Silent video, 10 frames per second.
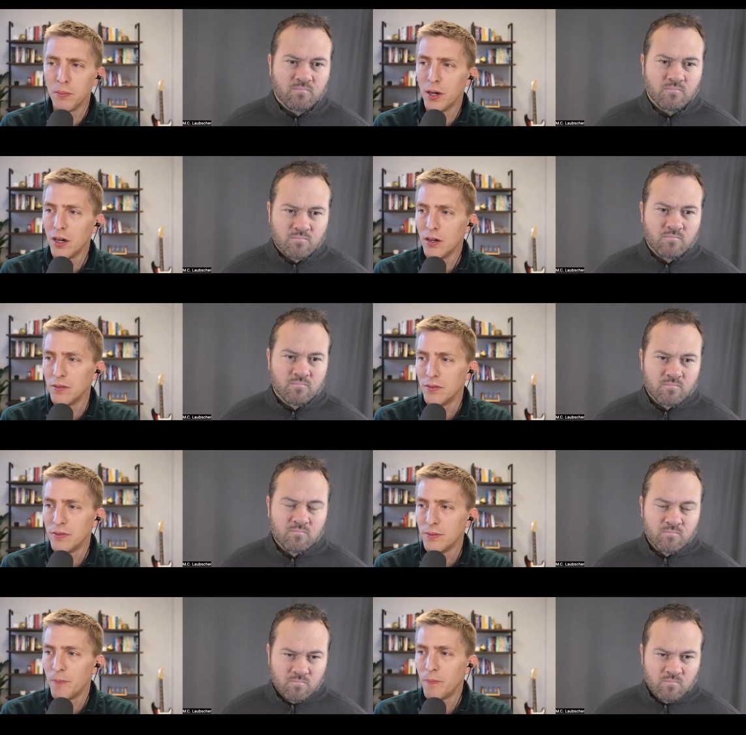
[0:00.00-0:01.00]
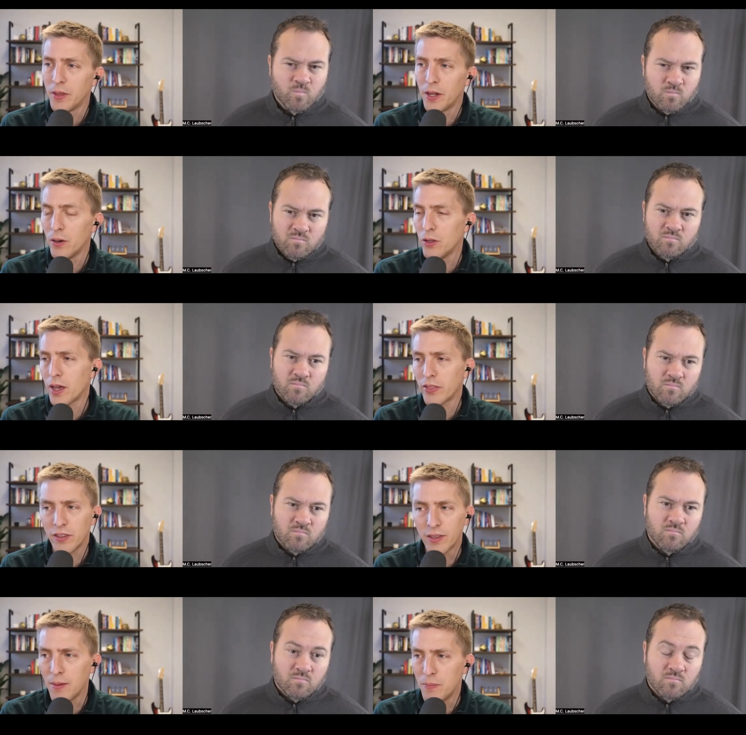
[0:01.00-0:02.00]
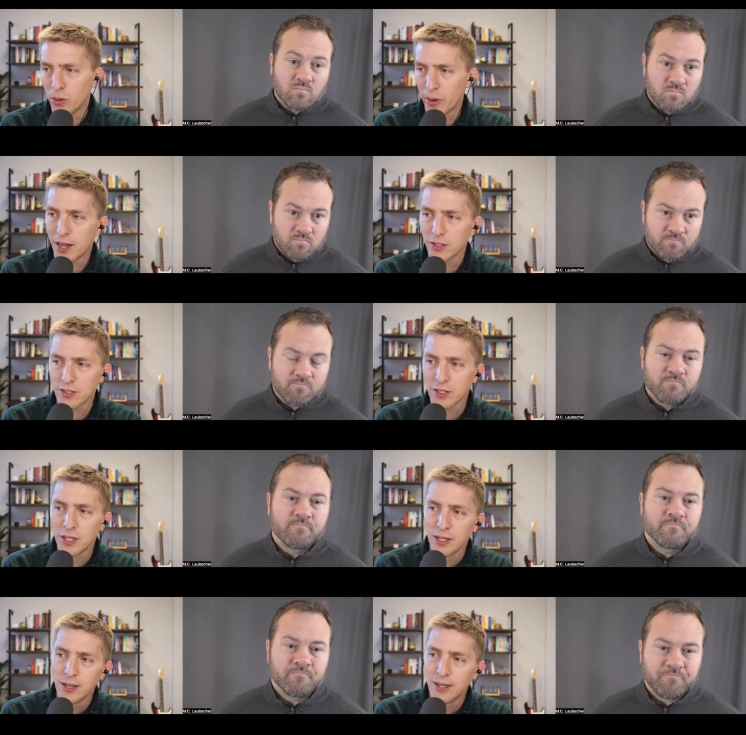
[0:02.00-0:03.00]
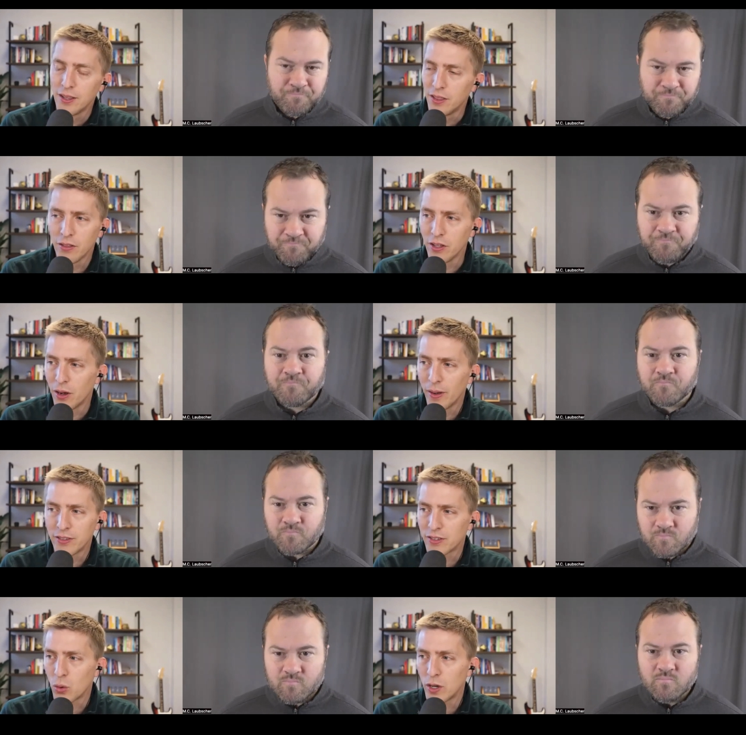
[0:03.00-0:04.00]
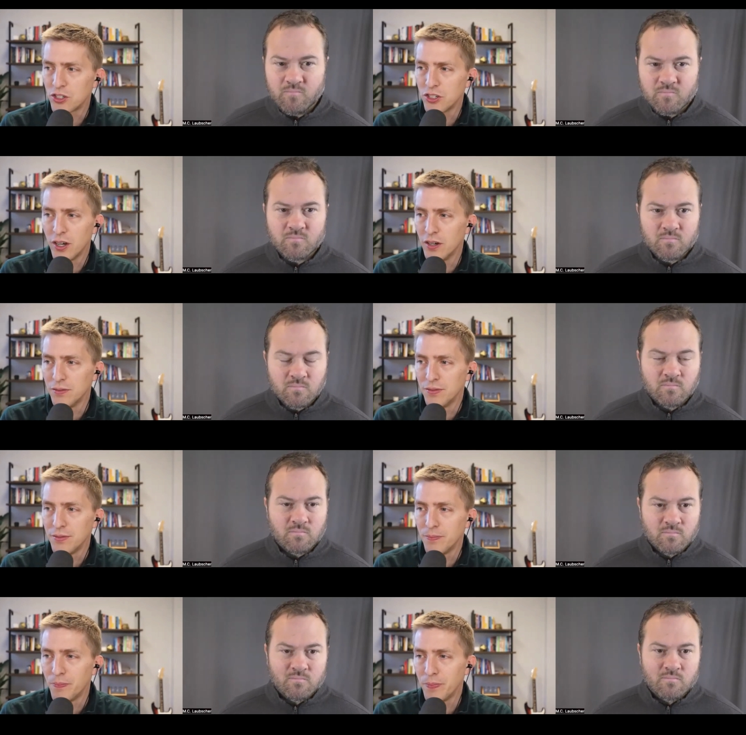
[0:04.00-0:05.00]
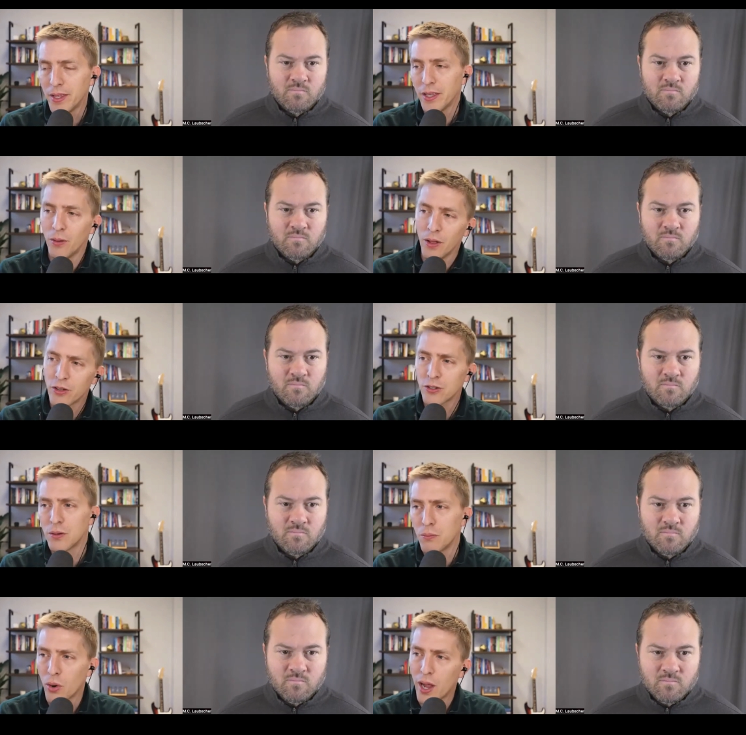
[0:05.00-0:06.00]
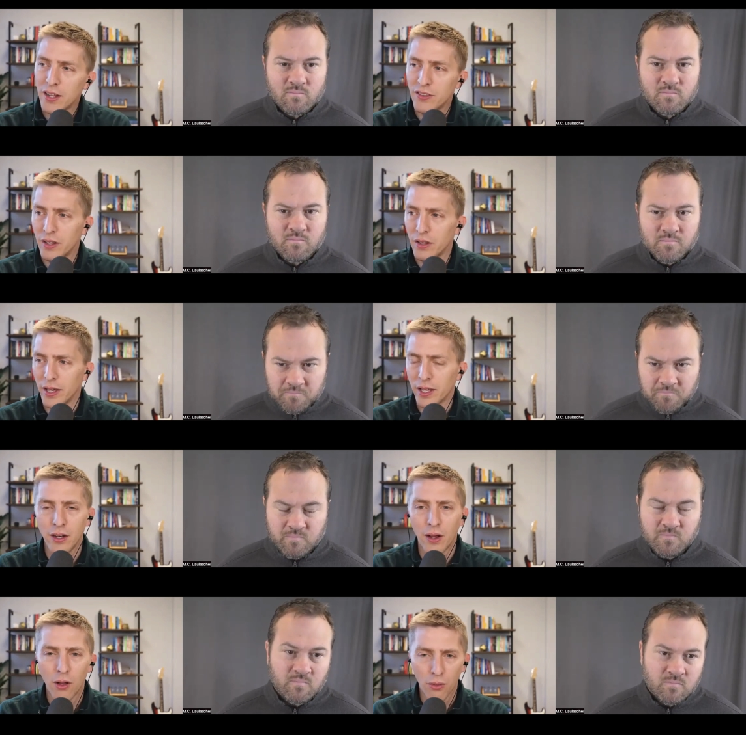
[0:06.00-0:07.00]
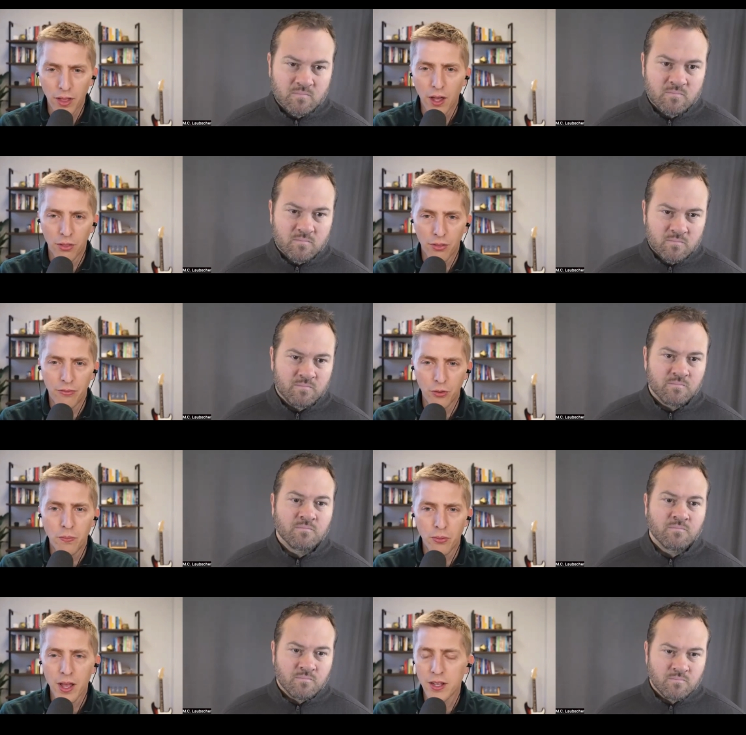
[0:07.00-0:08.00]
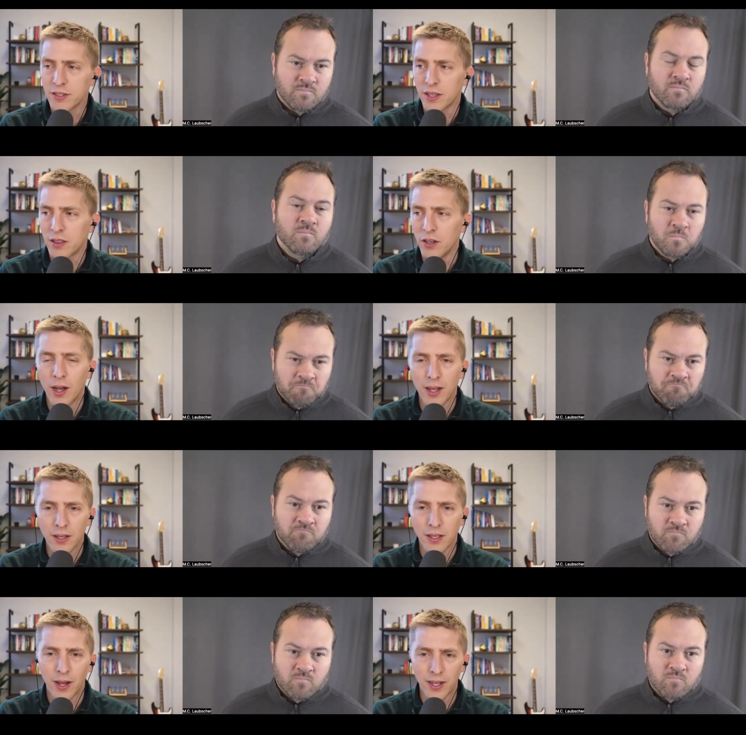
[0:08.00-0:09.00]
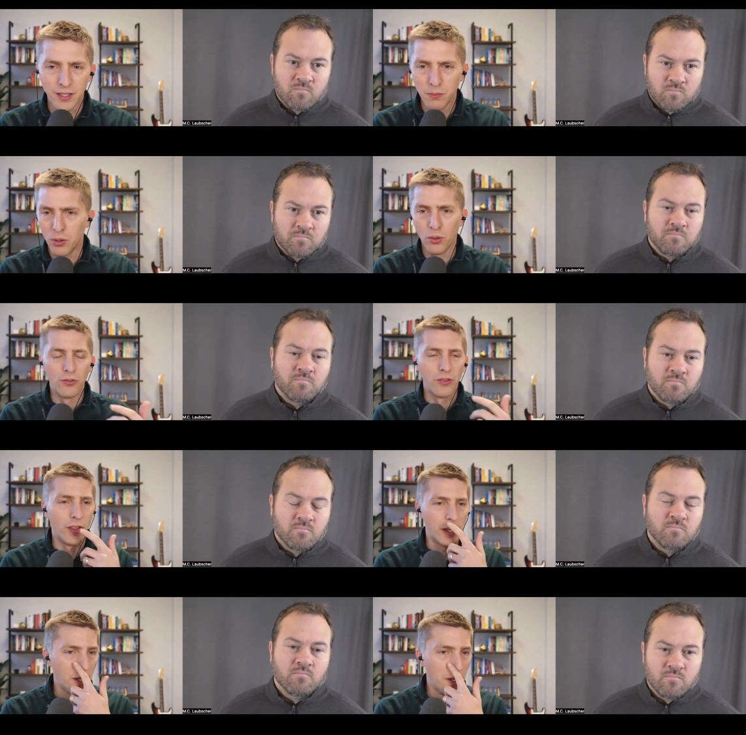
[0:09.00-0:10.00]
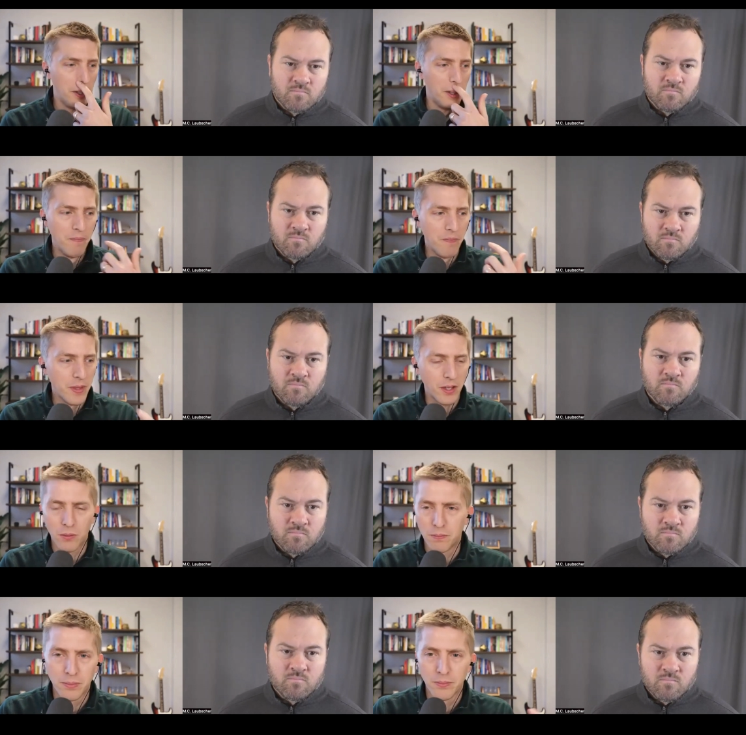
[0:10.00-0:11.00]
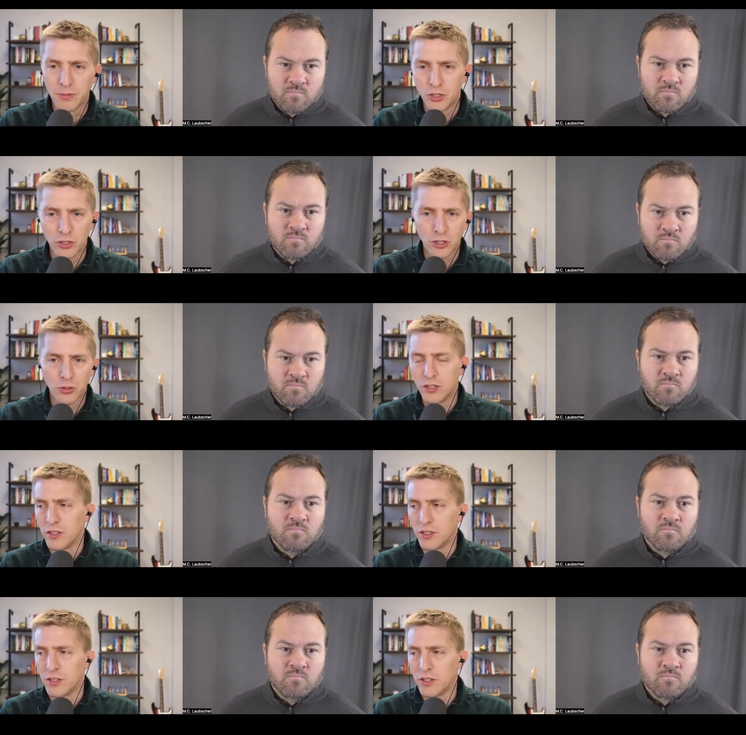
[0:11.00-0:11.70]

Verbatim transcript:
Speaker 1: of, you know, you've got these high build outs, you know, and it's a question of, you know, there's some brands that are like, you know, health, health food brands, like they do, you know, Aussie bowls and like, you know, ju juices and